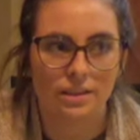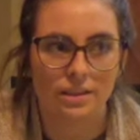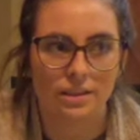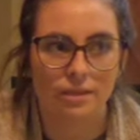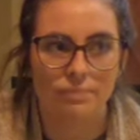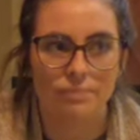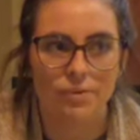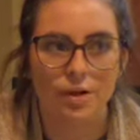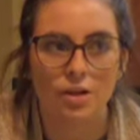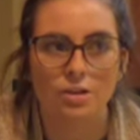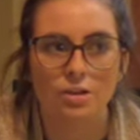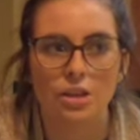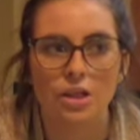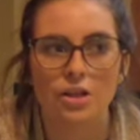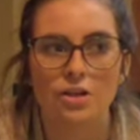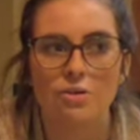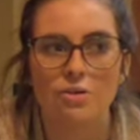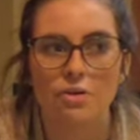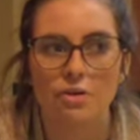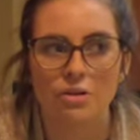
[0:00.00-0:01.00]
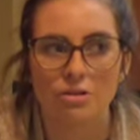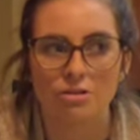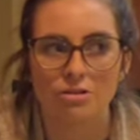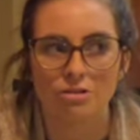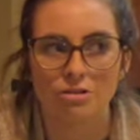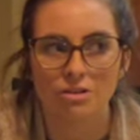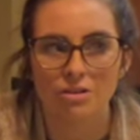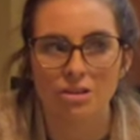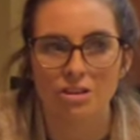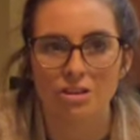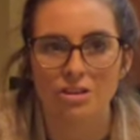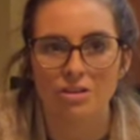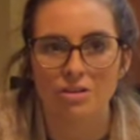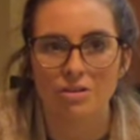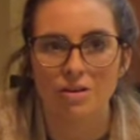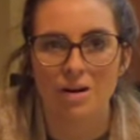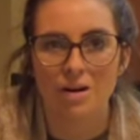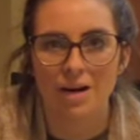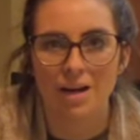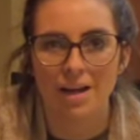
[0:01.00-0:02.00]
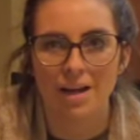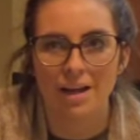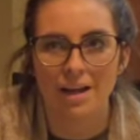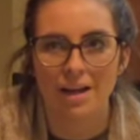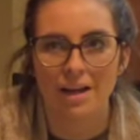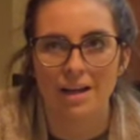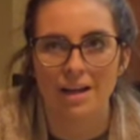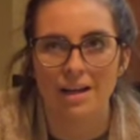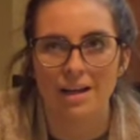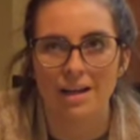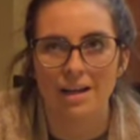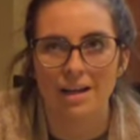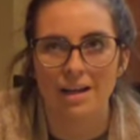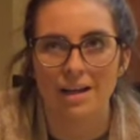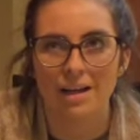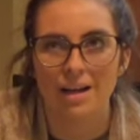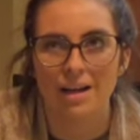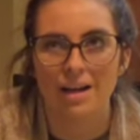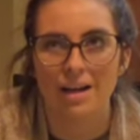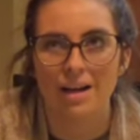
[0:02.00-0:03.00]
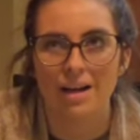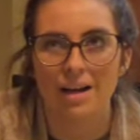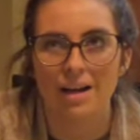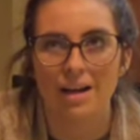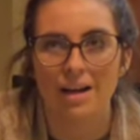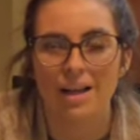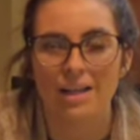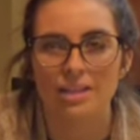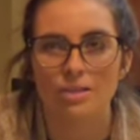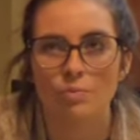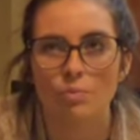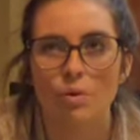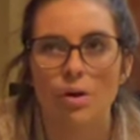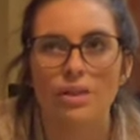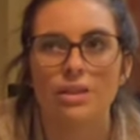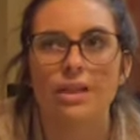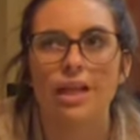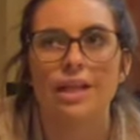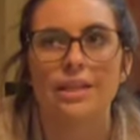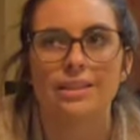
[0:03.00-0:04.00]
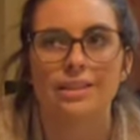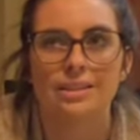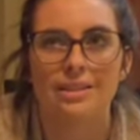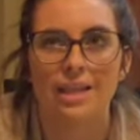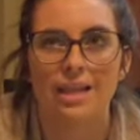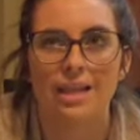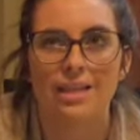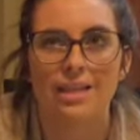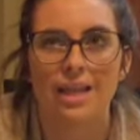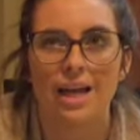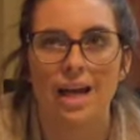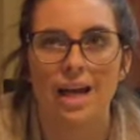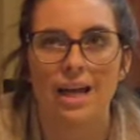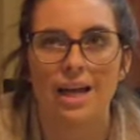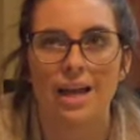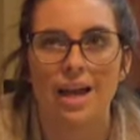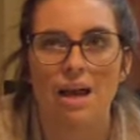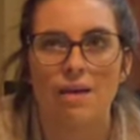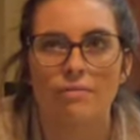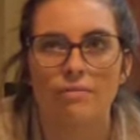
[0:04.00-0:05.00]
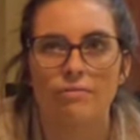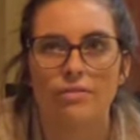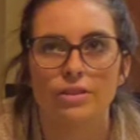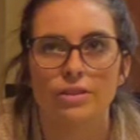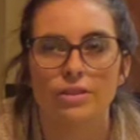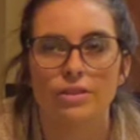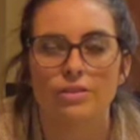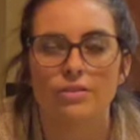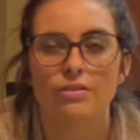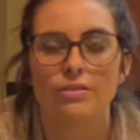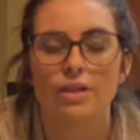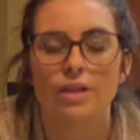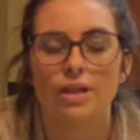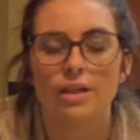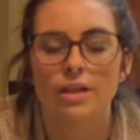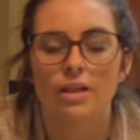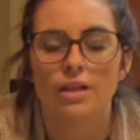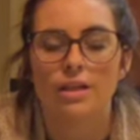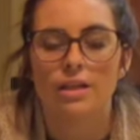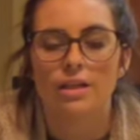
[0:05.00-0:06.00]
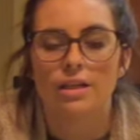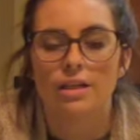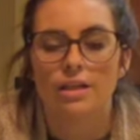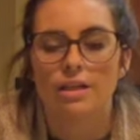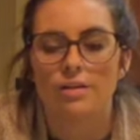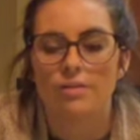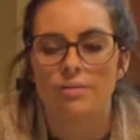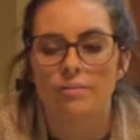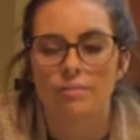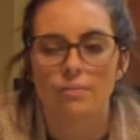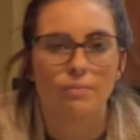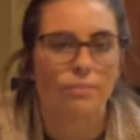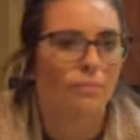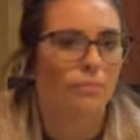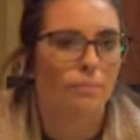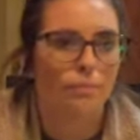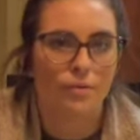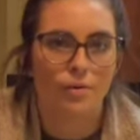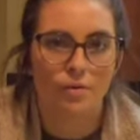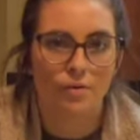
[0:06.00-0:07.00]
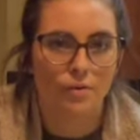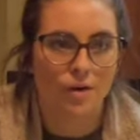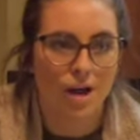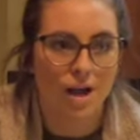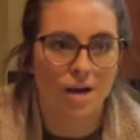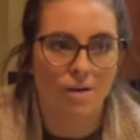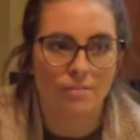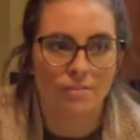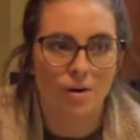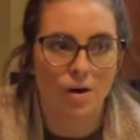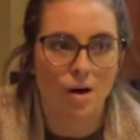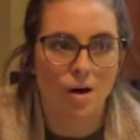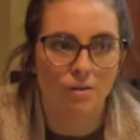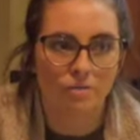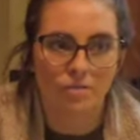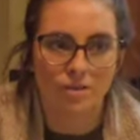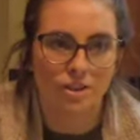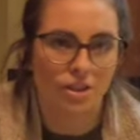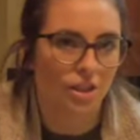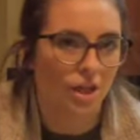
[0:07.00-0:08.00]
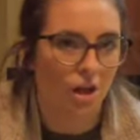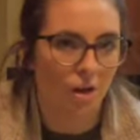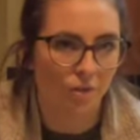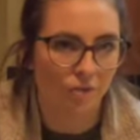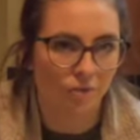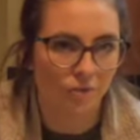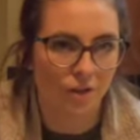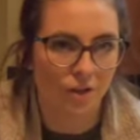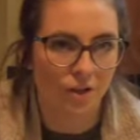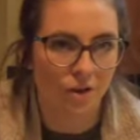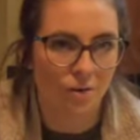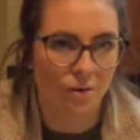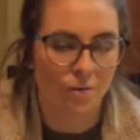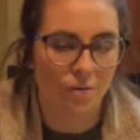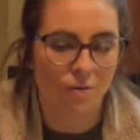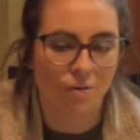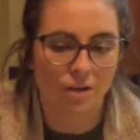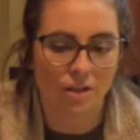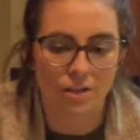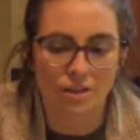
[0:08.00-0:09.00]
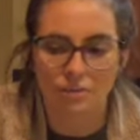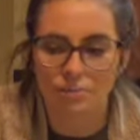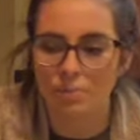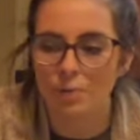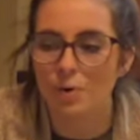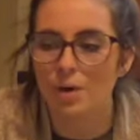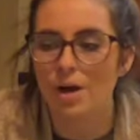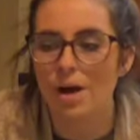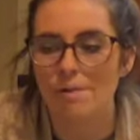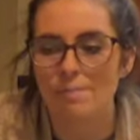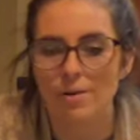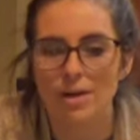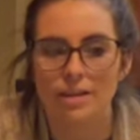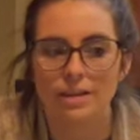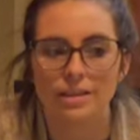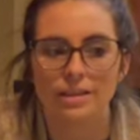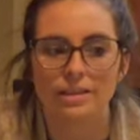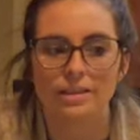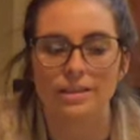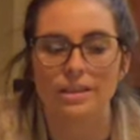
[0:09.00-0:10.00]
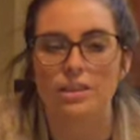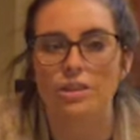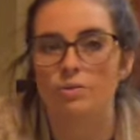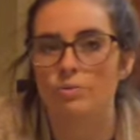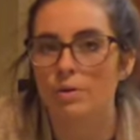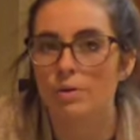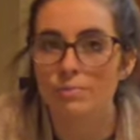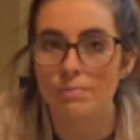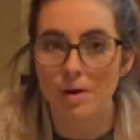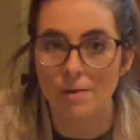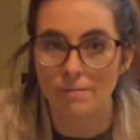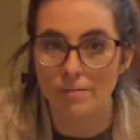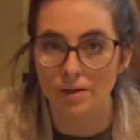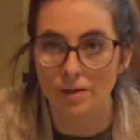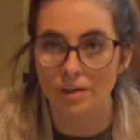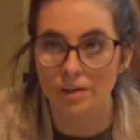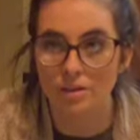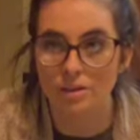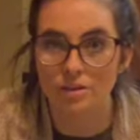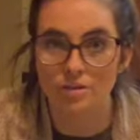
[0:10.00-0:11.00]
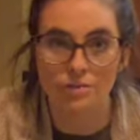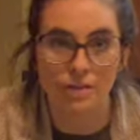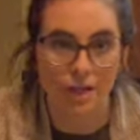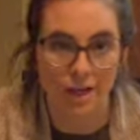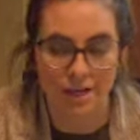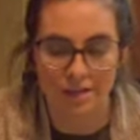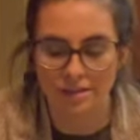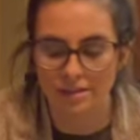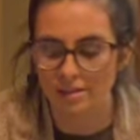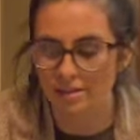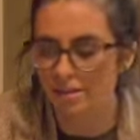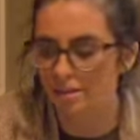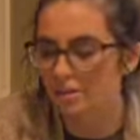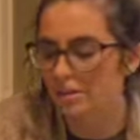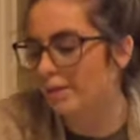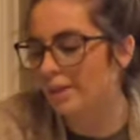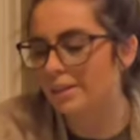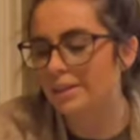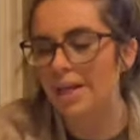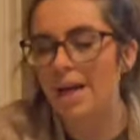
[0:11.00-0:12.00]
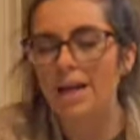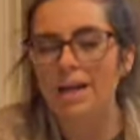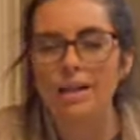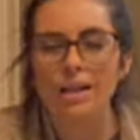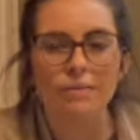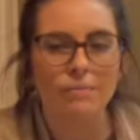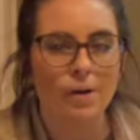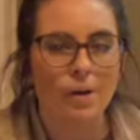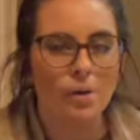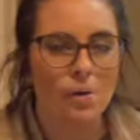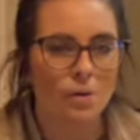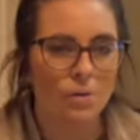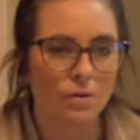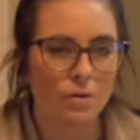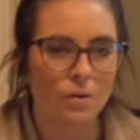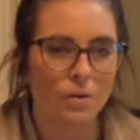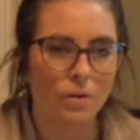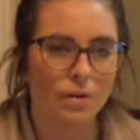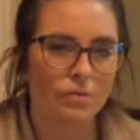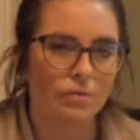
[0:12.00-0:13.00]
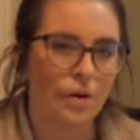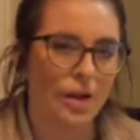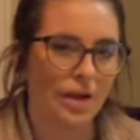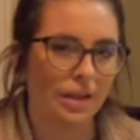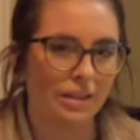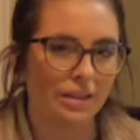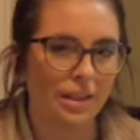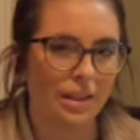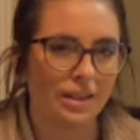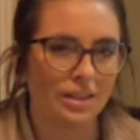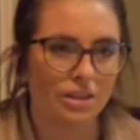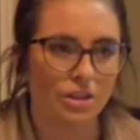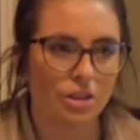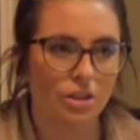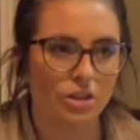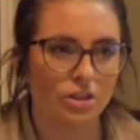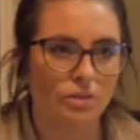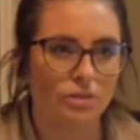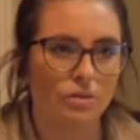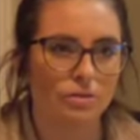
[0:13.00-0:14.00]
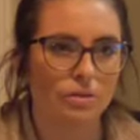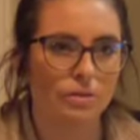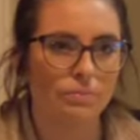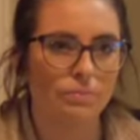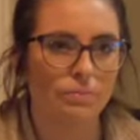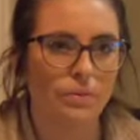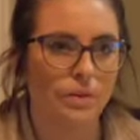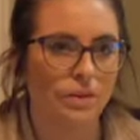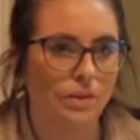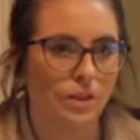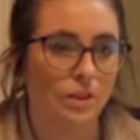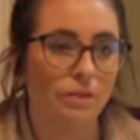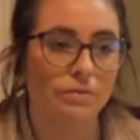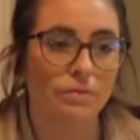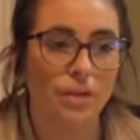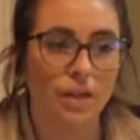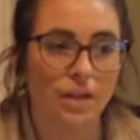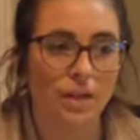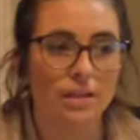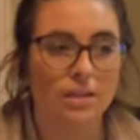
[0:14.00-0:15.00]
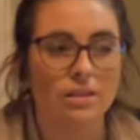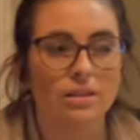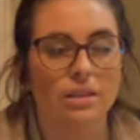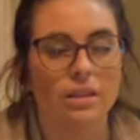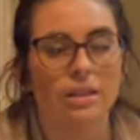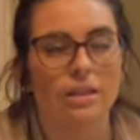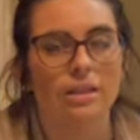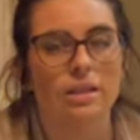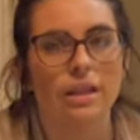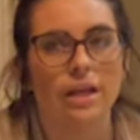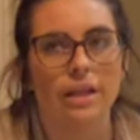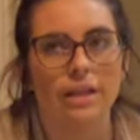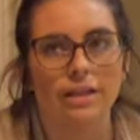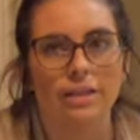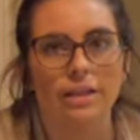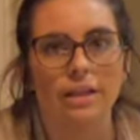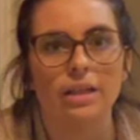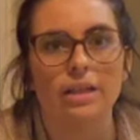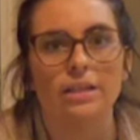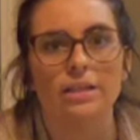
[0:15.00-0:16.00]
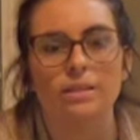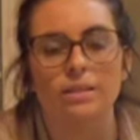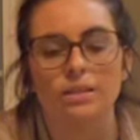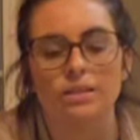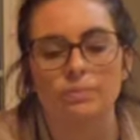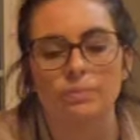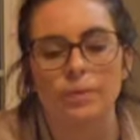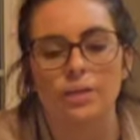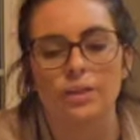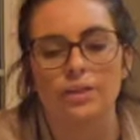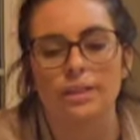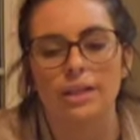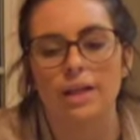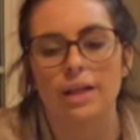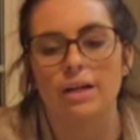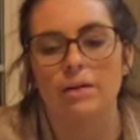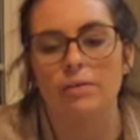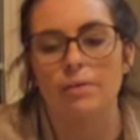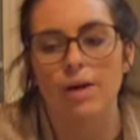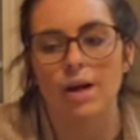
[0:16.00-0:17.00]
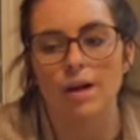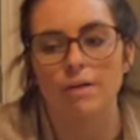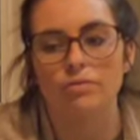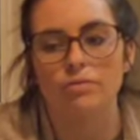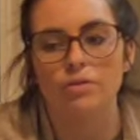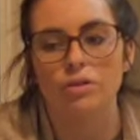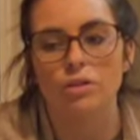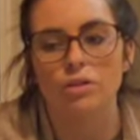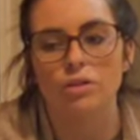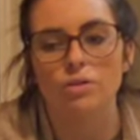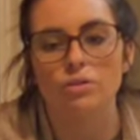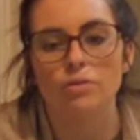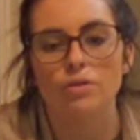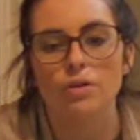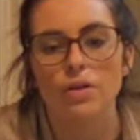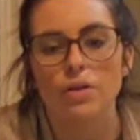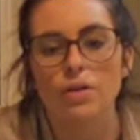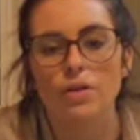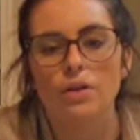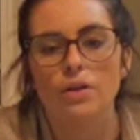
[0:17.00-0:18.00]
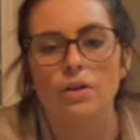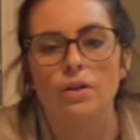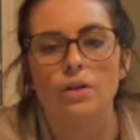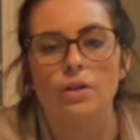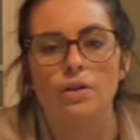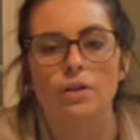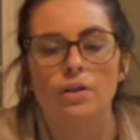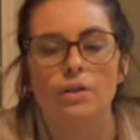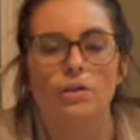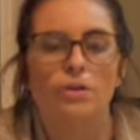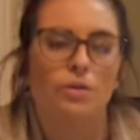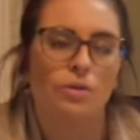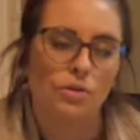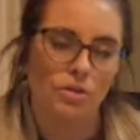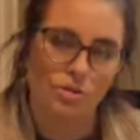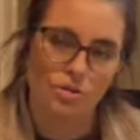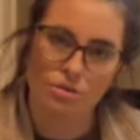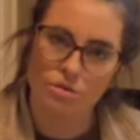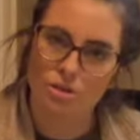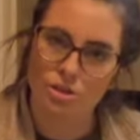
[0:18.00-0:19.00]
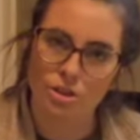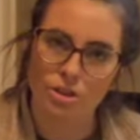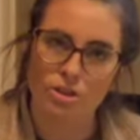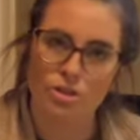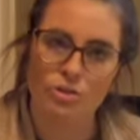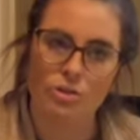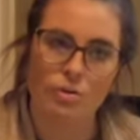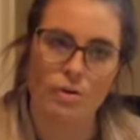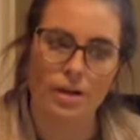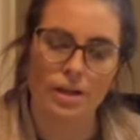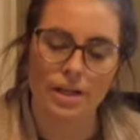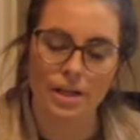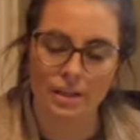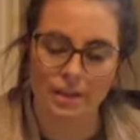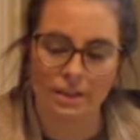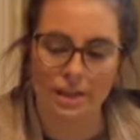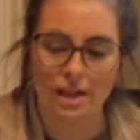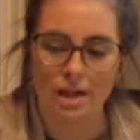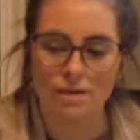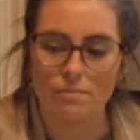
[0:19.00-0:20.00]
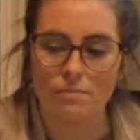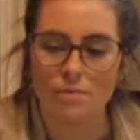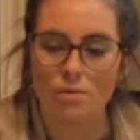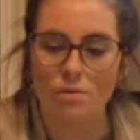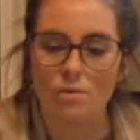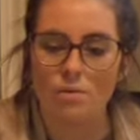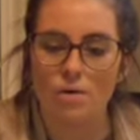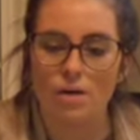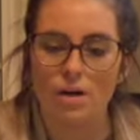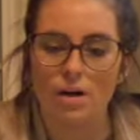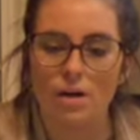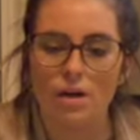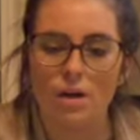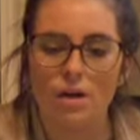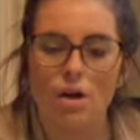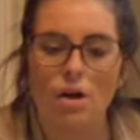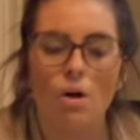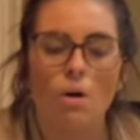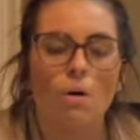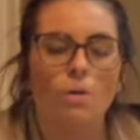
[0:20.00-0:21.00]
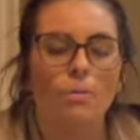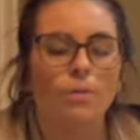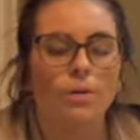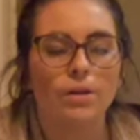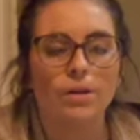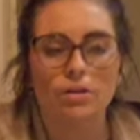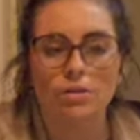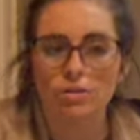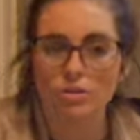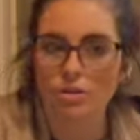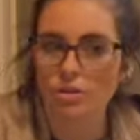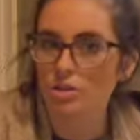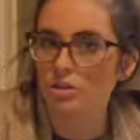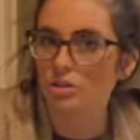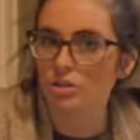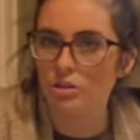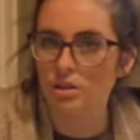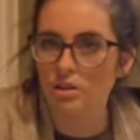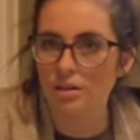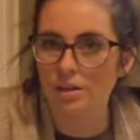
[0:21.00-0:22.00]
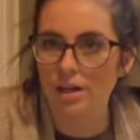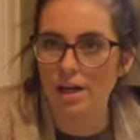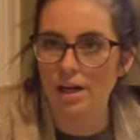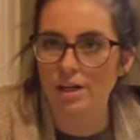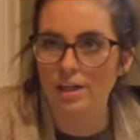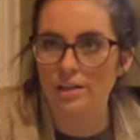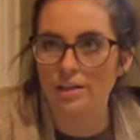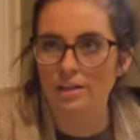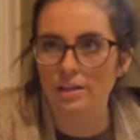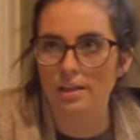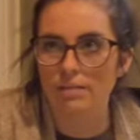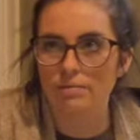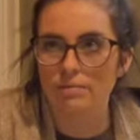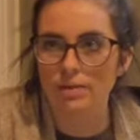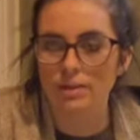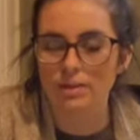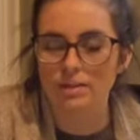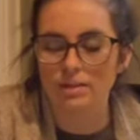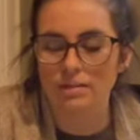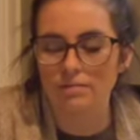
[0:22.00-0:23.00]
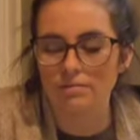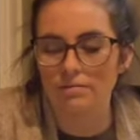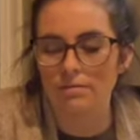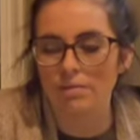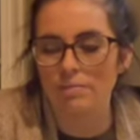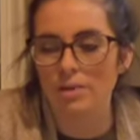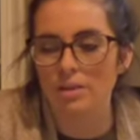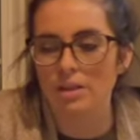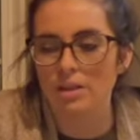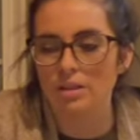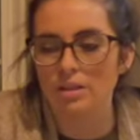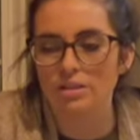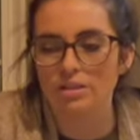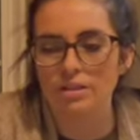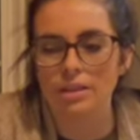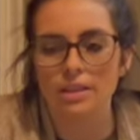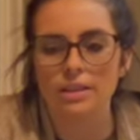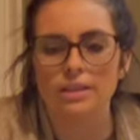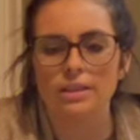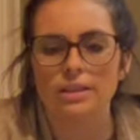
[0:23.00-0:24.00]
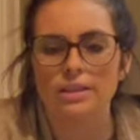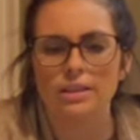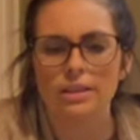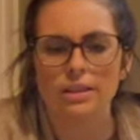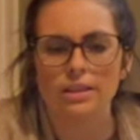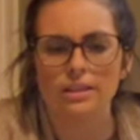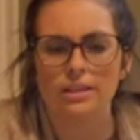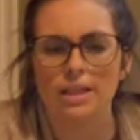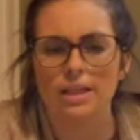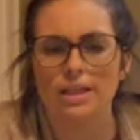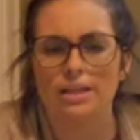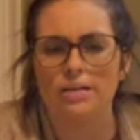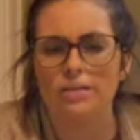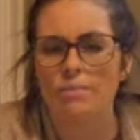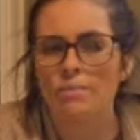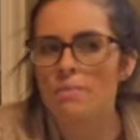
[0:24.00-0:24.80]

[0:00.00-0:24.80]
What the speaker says: to be able to like go to the grocery store and it's one less thing that I have to grab off the shelf, you know, or to put on my list and to remember to get. That's kind of like my whole goal, and why I like to preserve things and can things, is because then I don't have to go to the grocery store and get them, or hope that the grocery store still carries them. Because I mean, there's instances like